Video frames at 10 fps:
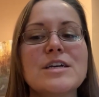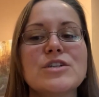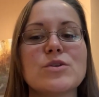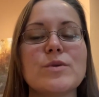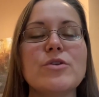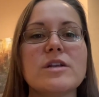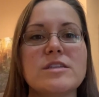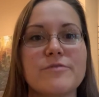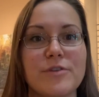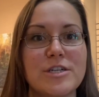So when you can
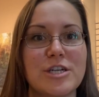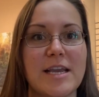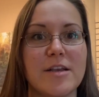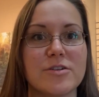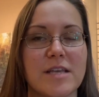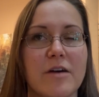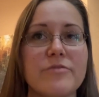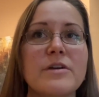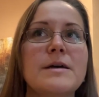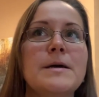differentiate
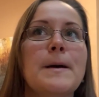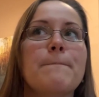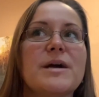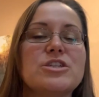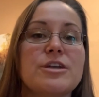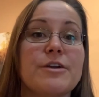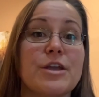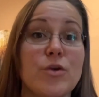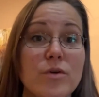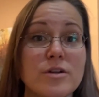yourself by sharing
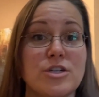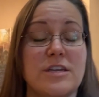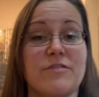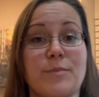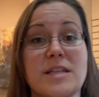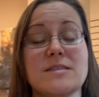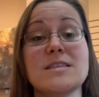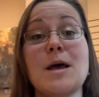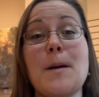your achievements,